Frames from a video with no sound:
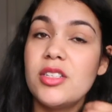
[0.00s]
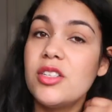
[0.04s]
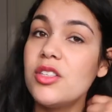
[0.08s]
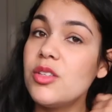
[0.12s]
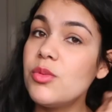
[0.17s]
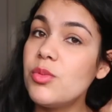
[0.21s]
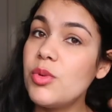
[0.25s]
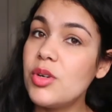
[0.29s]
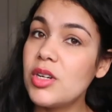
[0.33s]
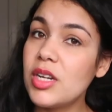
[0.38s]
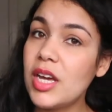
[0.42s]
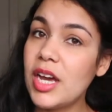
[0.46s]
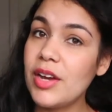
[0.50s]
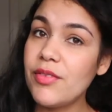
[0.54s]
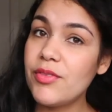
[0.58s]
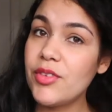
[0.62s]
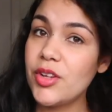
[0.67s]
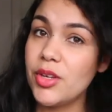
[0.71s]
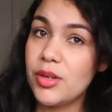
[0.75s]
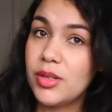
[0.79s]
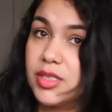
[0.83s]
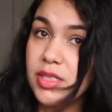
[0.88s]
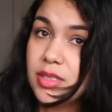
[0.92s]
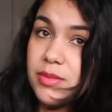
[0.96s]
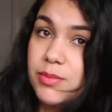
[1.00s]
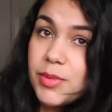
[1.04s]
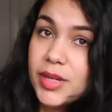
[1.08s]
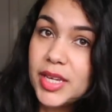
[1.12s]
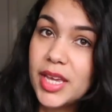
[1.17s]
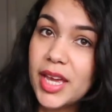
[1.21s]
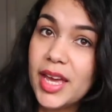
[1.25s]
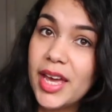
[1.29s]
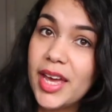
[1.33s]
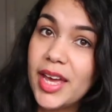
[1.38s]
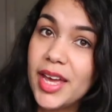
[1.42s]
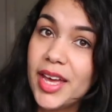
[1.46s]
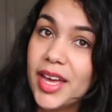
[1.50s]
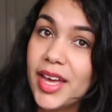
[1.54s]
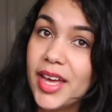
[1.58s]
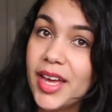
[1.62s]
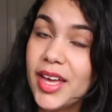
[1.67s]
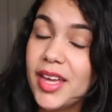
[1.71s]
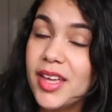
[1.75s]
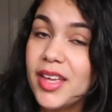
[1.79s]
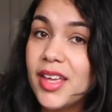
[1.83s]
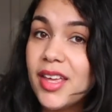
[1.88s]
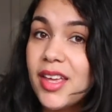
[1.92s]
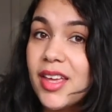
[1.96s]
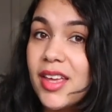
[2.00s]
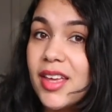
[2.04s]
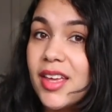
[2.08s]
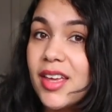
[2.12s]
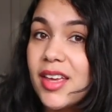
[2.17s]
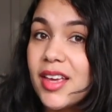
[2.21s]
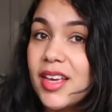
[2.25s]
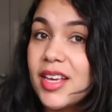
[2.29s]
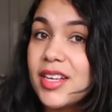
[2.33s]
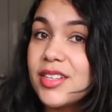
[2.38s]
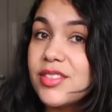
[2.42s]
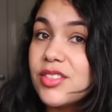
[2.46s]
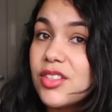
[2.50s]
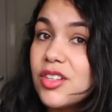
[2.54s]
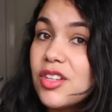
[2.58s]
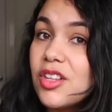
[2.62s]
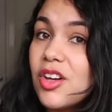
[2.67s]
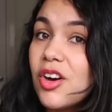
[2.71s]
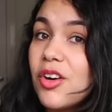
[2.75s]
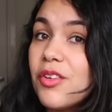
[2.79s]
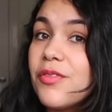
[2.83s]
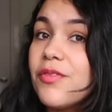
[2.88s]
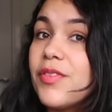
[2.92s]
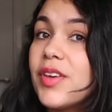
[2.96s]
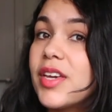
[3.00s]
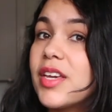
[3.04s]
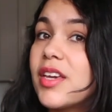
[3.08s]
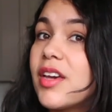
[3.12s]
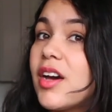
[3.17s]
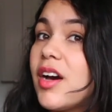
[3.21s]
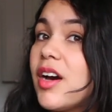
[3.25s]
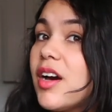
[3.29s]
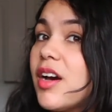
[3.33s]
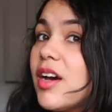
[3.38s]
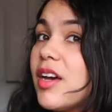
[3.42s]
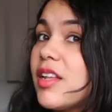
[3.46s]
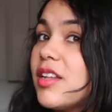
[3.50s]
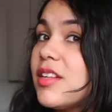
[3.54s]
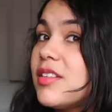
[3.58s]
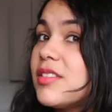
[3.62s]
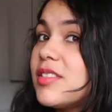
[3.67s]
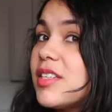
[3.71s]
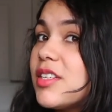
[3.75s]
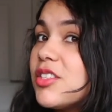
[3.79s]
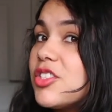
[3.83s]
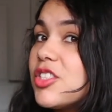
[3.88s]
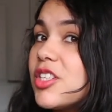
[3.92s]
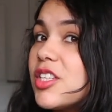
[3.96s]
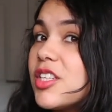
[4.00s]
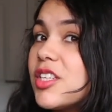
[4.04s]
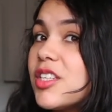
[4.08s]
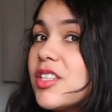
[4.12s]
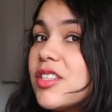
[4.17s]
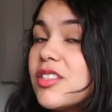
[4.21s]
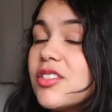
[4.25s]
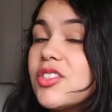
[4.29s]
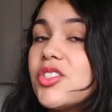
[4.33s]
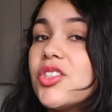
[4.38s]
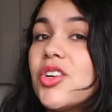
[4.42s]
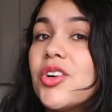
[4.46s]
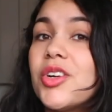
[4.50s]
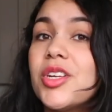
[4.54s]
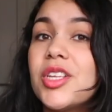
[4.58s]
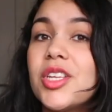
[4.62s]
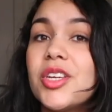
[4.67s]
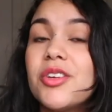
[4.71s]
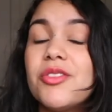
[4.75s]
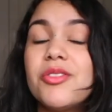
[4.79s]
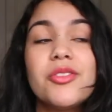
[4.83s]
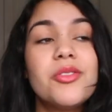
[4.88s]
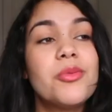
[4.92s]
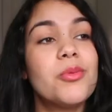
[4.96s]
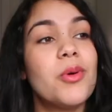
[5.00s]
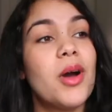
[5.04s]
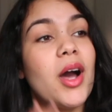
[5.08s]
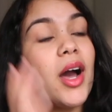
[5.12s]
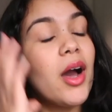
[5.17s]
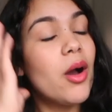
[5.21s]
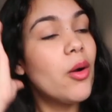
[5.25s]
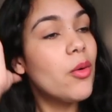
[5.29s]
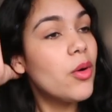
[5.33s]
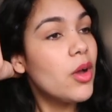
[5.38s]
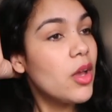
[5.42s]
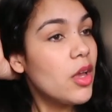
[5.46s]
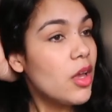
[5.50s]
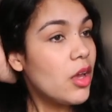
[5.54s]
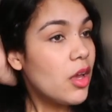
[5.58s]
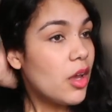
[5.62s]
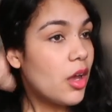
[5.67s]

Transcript: Another one I have noticed is my hair is a lot thicker and it's actually shinier as well.